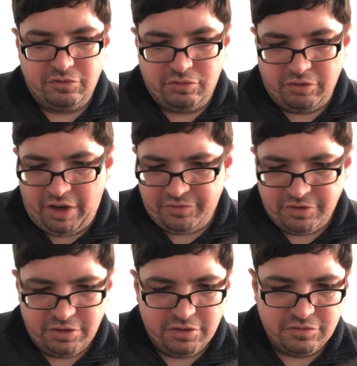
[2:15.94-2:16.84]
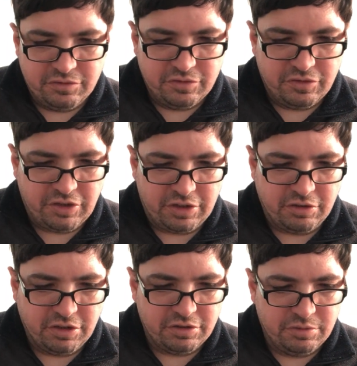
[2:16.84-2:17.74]
drafting and set
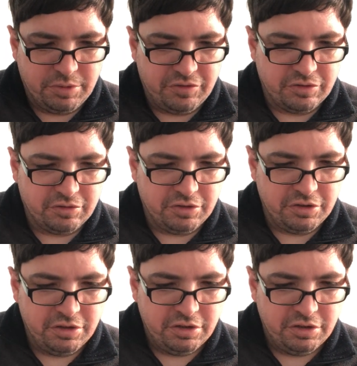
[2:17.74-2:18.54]
collecting, basically,